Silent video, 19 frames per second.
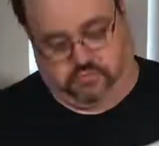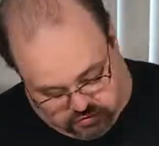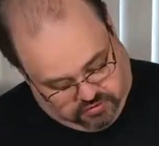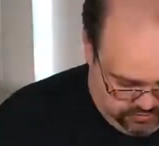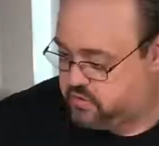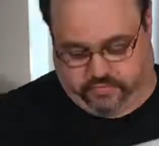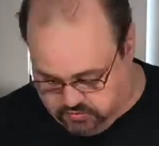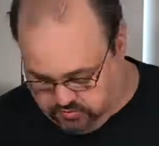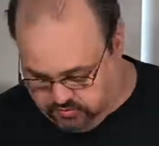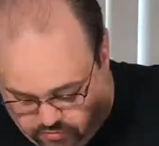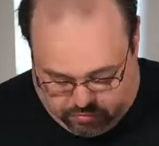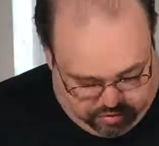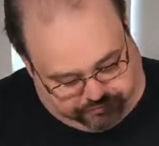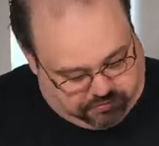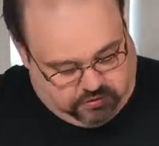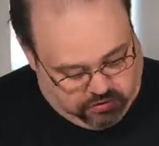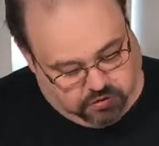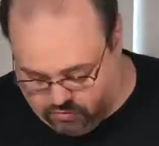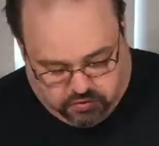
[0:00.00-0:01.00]
and
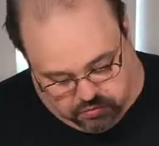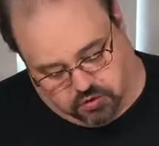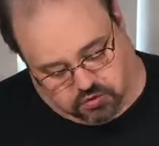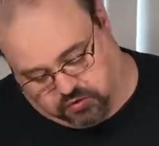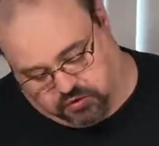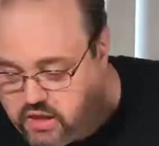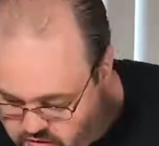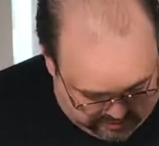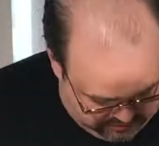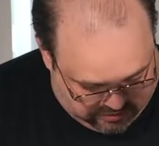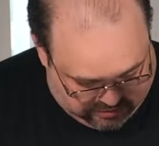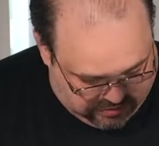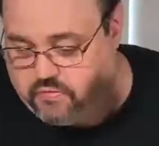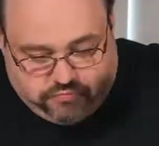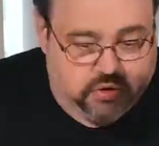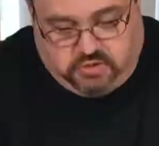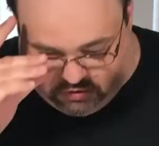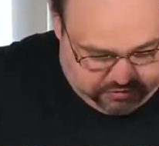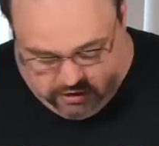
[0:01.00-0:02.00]
boxes. Everything
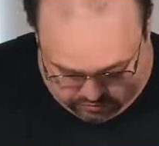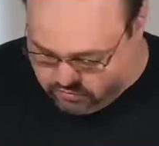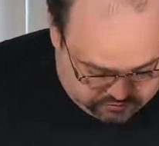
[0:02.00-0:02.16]
you need to